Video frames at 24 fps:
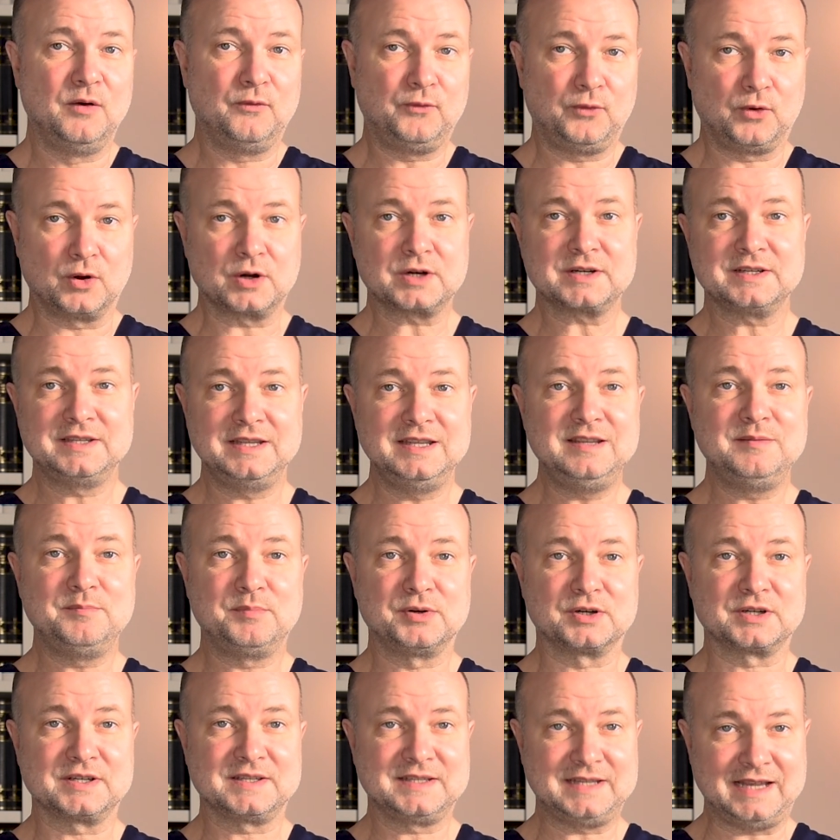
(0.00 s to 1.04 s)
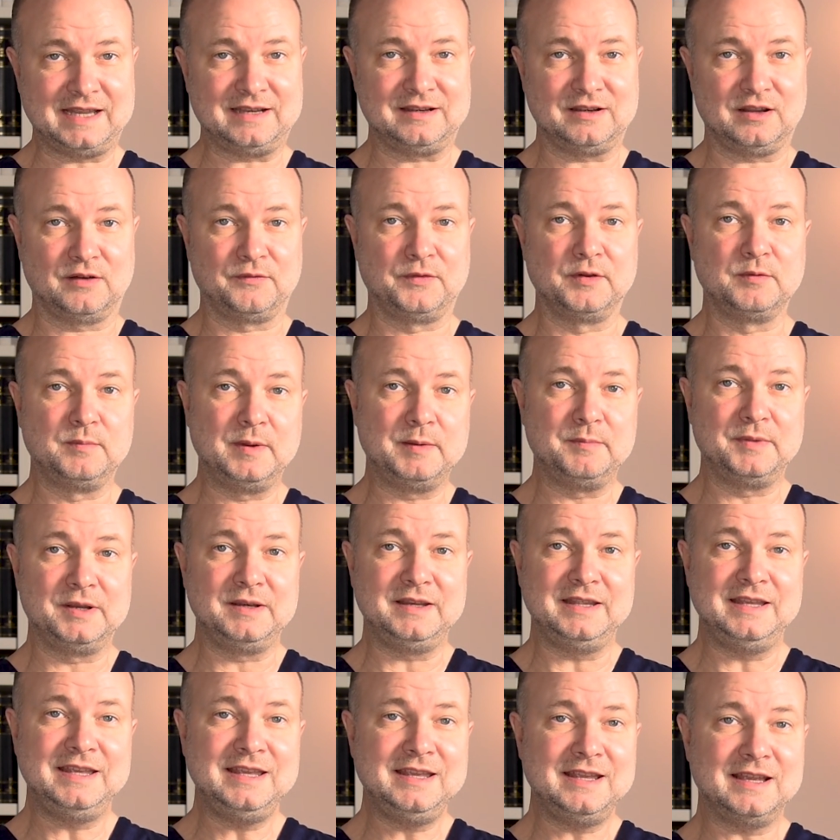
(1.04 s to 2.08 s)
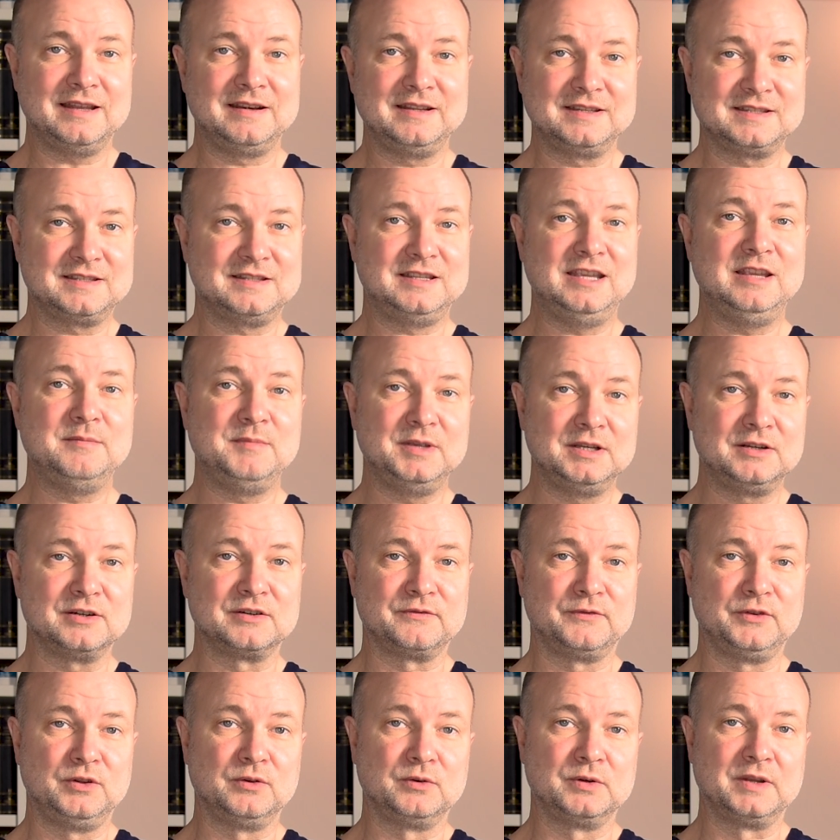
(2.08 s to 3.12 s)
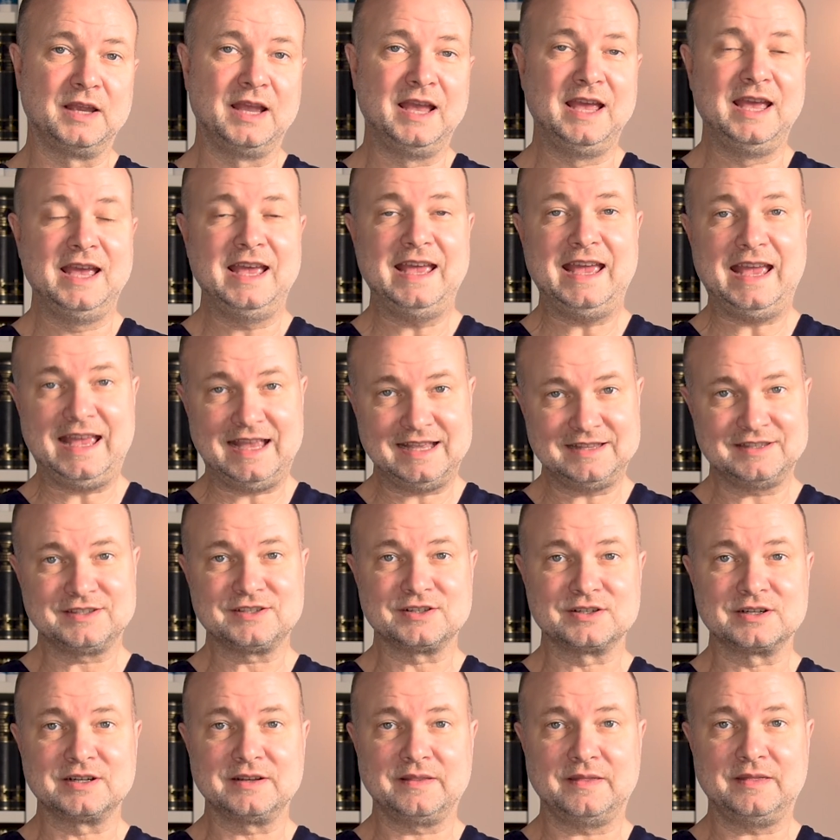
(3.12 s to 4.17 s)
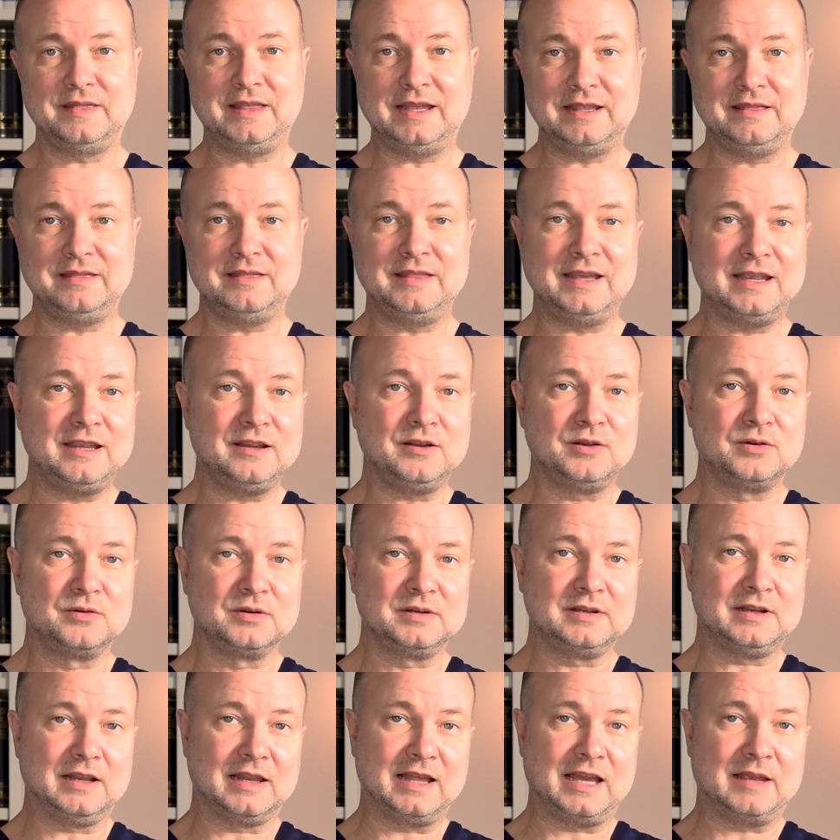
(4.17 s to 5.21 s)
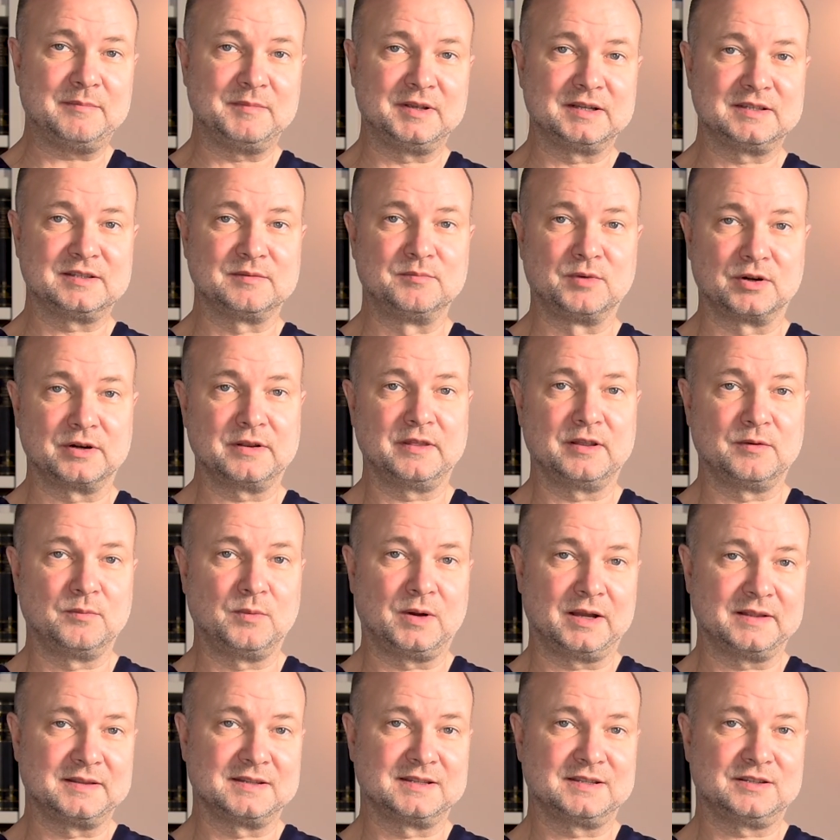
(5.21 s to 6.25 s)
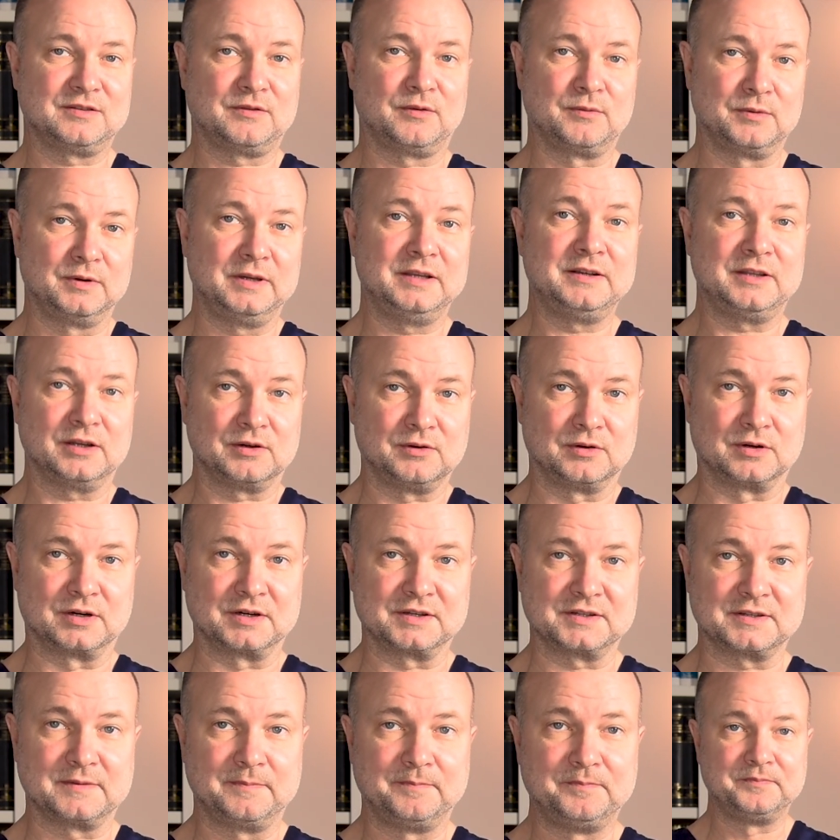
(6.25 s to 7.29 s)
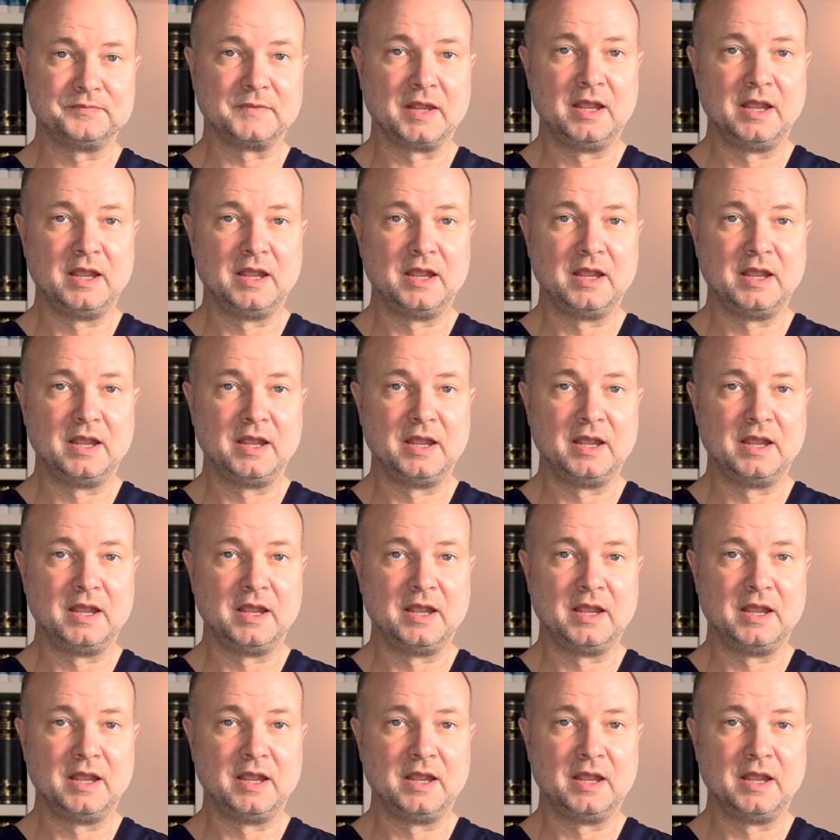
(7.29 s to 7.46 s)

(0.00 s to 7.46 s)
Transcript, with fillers: 14% of the women he and his team interviewed answered that they could climax more than once through intercourse.